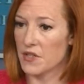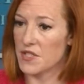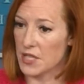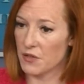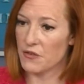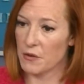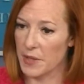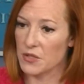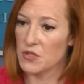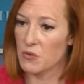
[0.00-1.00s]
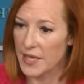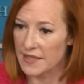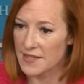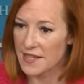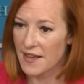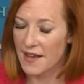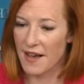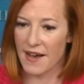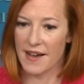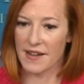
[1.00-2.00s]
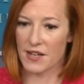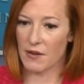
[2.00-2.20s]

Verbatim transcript: a xenophobic tweet uh,